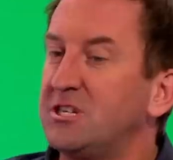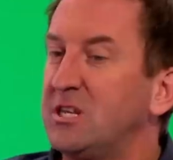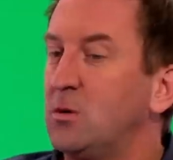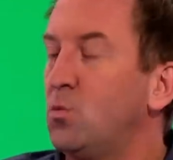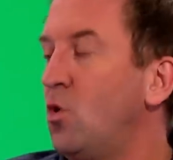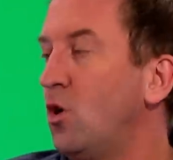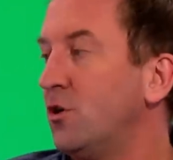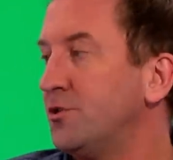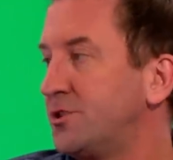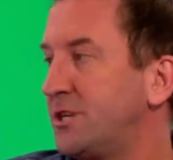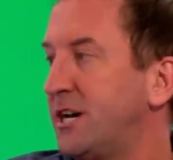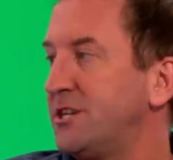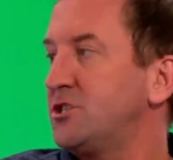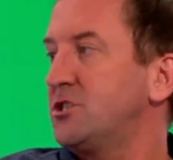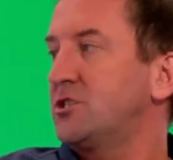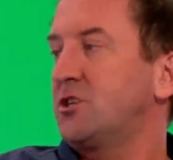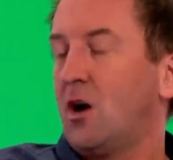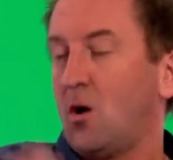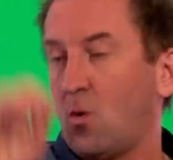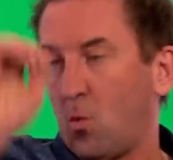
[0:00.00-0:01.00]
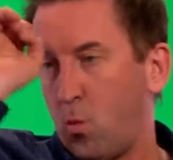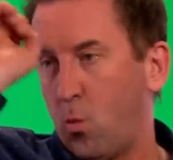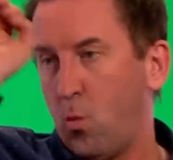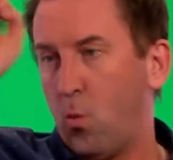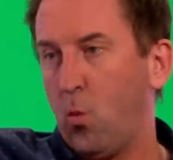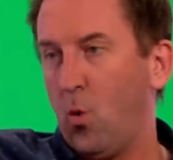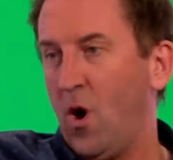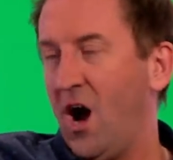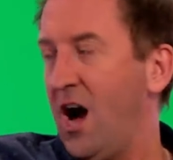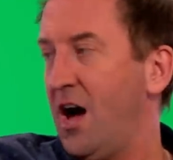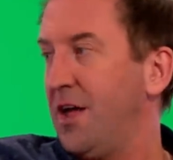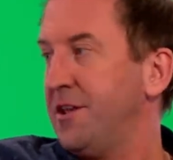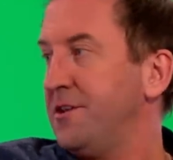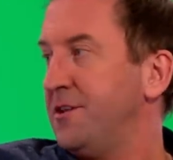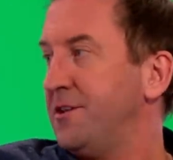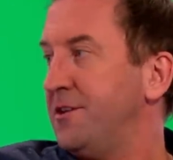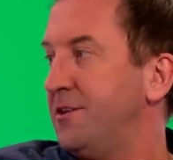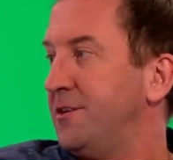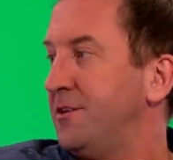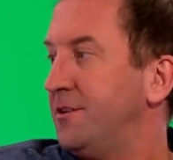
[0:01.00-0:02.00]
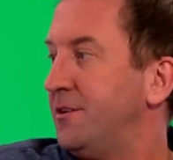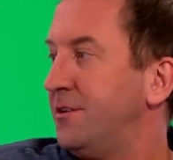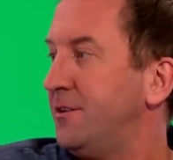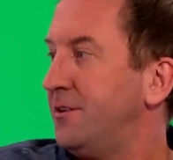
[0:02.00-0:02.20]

only 1, so I just go, 1!